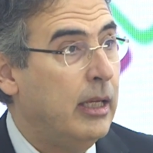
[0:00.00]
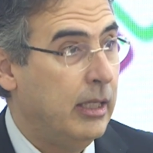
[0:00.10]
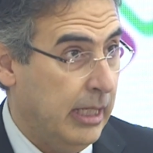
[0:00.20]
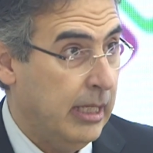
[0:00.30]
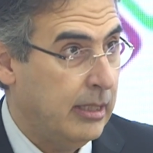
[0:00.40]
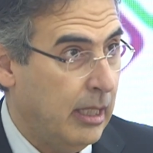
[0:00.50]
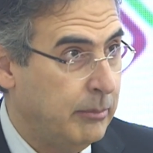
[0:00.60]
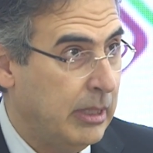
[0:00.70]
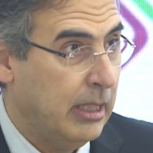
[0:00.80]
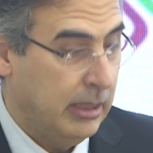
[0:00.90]
Again,
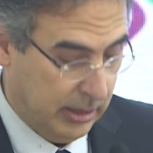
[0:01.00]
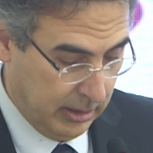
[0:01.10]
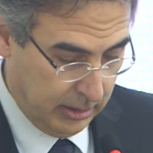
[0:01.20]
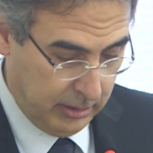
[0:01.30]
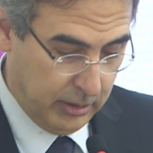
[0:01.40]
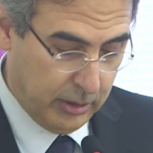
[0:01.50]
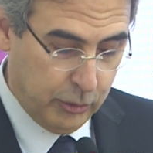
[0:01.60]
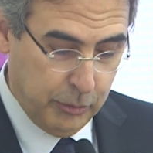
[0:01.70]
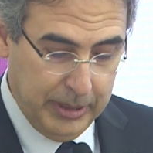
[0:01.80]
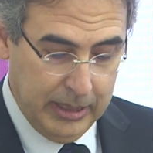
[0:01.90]
I'm delighted
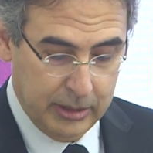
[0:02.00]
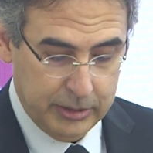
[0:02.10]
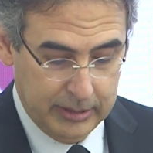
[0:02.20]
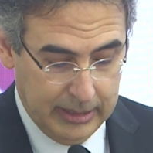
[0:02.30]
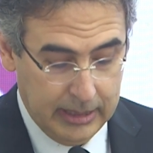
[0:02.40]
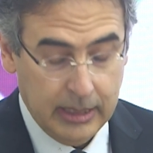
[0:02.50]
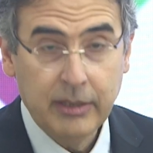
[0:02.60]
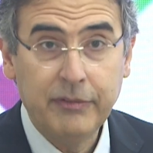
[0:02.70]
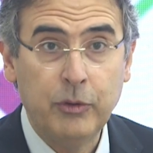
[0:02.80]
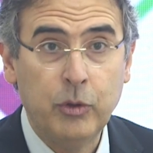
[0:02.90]
to be here
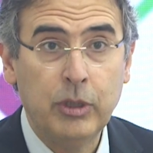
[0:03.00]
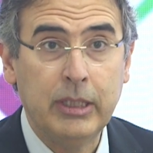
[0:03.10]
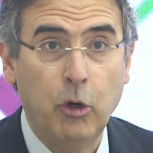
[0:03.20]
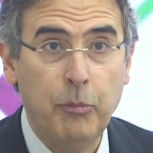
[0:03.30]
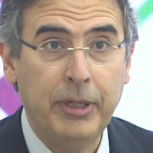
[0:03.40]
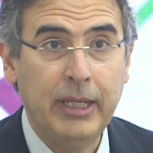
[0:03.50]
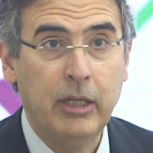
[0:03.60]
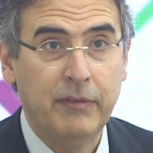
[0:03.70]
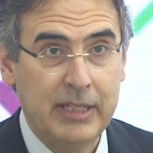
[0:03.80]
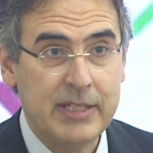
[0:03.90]
today for the
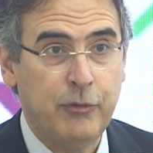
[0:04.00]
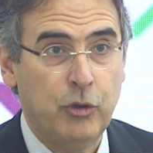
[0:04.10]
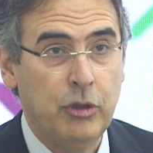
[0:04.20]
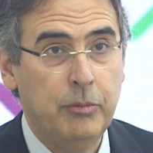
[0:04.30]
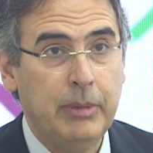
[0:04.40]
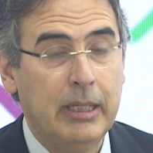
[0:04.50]
opening of this forum,